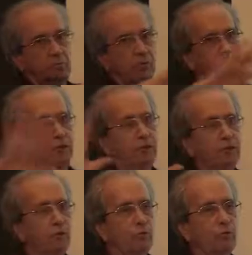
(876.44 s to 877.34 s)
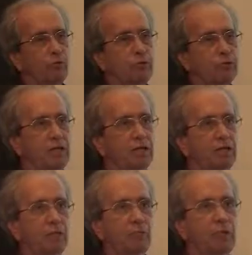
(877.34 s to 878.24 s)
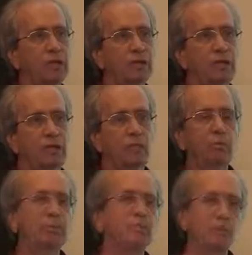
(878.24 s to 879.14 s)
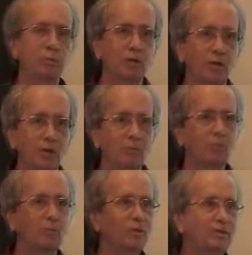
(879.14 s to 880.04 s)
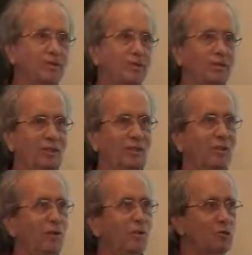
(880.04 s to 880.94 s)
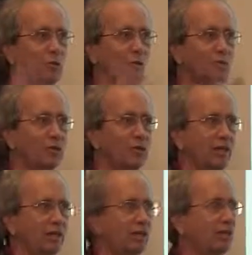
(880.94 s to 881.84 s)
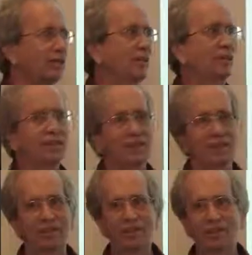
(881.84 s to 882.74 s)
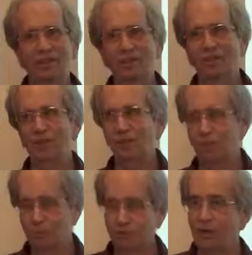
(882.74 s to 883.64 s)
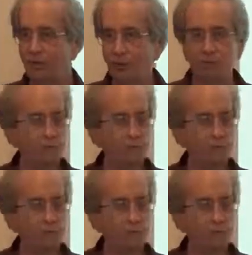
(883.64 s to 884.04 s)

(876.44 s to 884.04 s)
preventing you from seeing the complexity, but at the same time, in other circumstance, it's preventing you